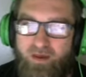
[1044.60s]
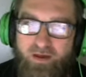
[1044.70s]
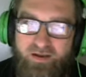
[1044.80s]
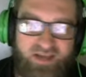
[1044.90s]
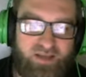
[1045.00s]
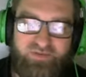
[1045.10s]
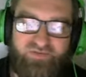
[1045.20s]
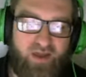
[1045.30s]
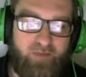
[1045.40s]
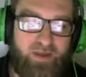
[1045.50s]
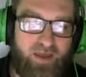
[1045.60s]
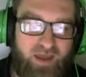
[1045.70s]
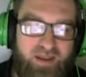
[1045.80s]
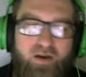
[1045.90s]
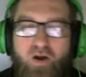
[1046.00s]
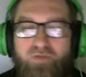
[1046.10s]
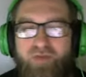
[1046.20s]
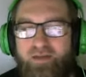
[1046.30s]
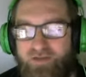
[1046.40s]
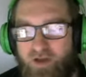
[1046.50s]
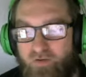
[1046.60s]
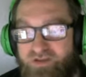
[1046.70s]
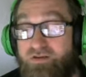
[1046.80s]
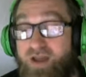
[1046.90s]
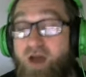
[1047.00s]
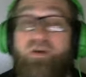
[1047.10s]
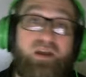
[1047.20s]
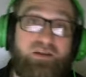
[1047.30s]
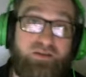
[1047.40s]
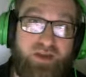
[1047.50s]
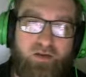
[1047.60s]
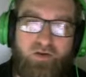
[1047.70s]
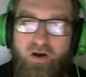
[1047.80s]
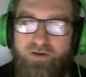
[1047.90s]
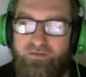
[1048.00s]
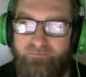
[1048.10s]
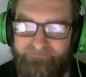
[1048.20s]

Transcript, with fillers: Next up is Flampy. Any card that so, so now we're getting into the yellow cards.